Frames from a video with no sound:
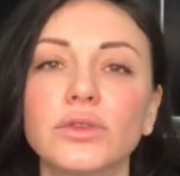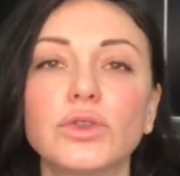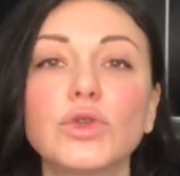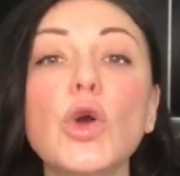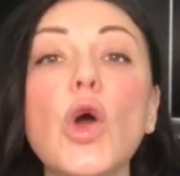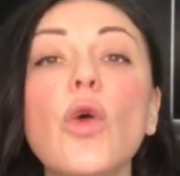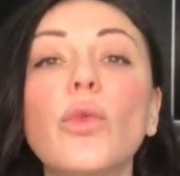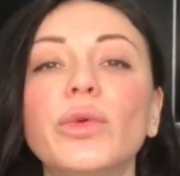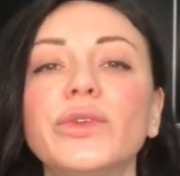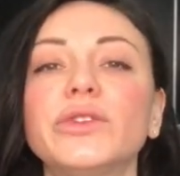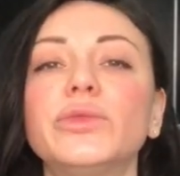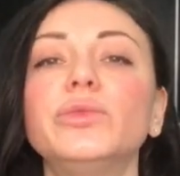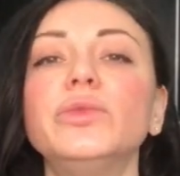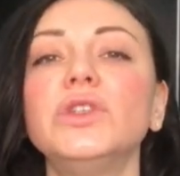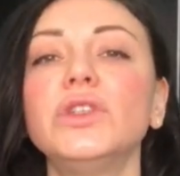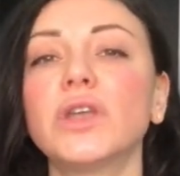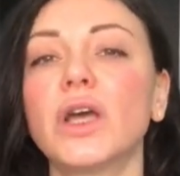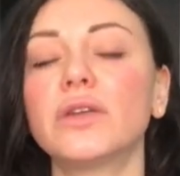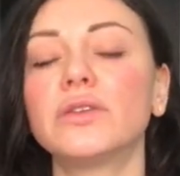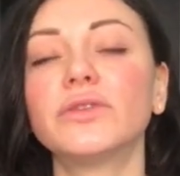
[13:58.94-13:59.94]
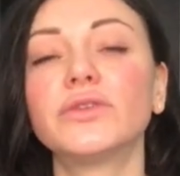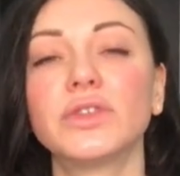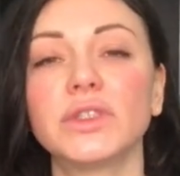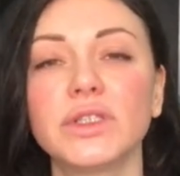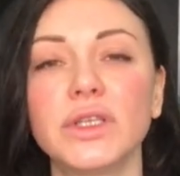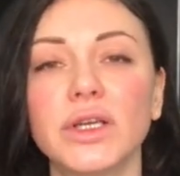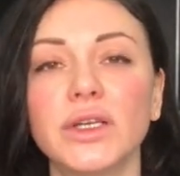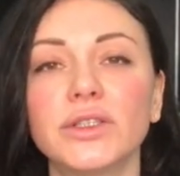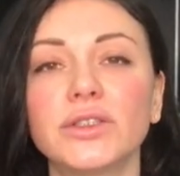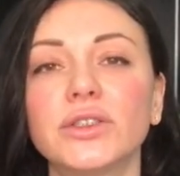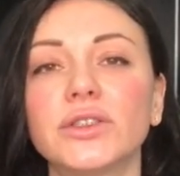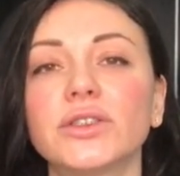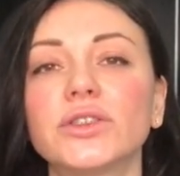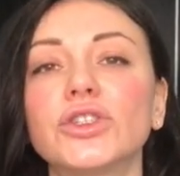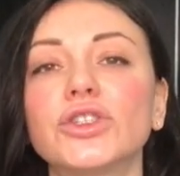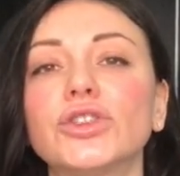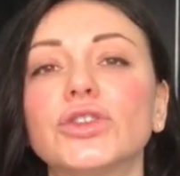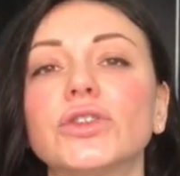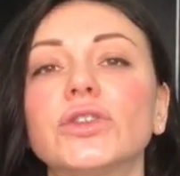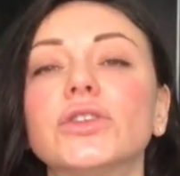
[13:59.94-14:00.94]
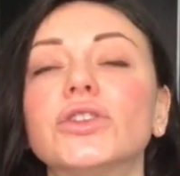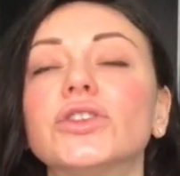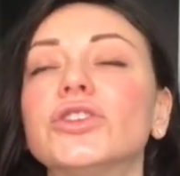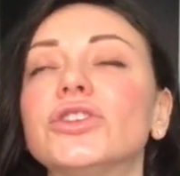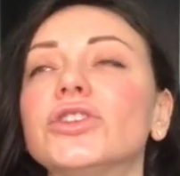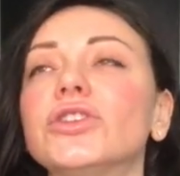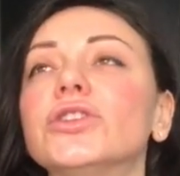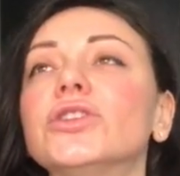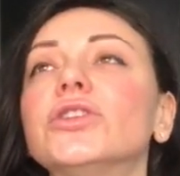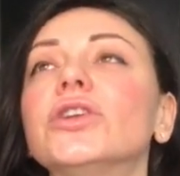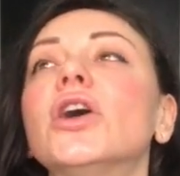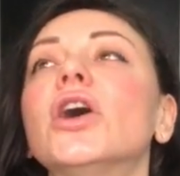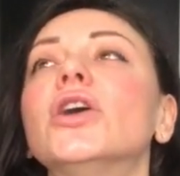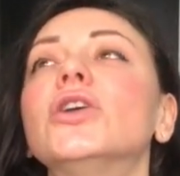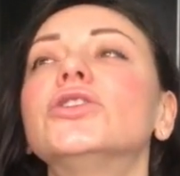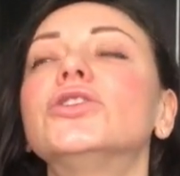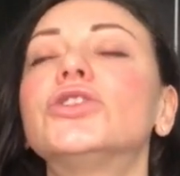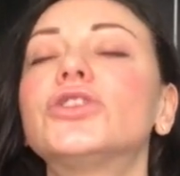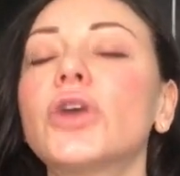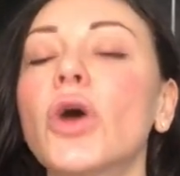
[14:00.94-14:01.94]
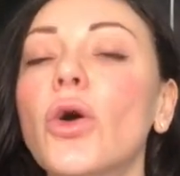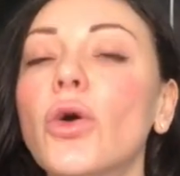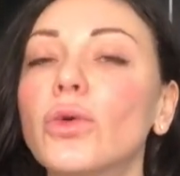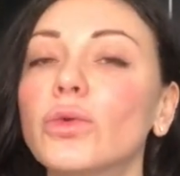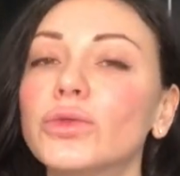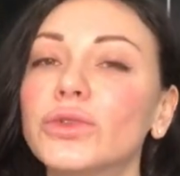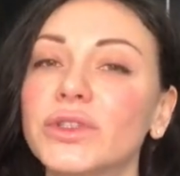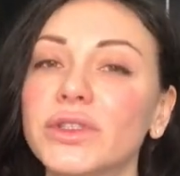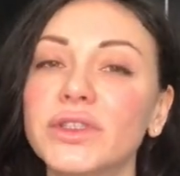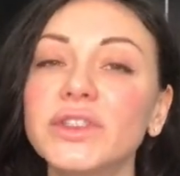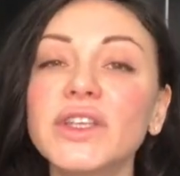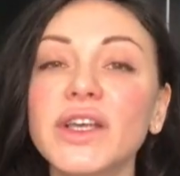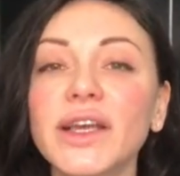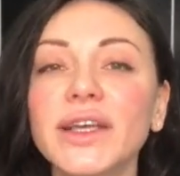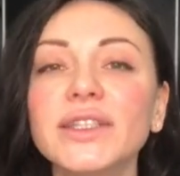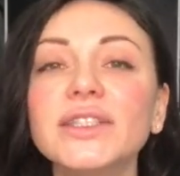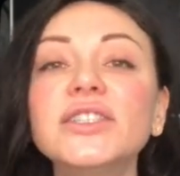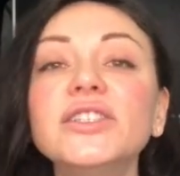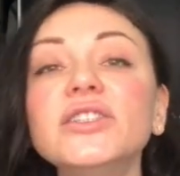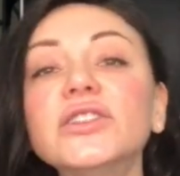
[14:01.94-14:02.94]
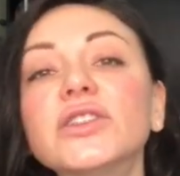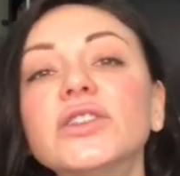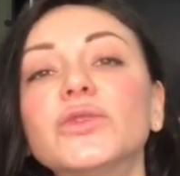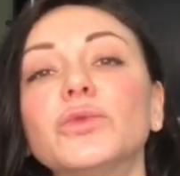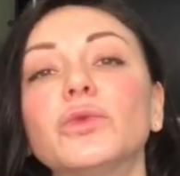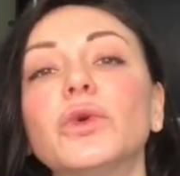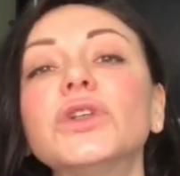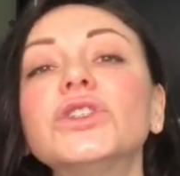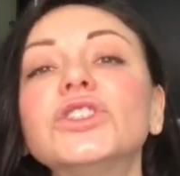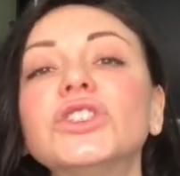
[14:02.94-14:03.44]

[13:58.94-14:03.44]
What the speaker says: dropped me, and after that she shows the tears what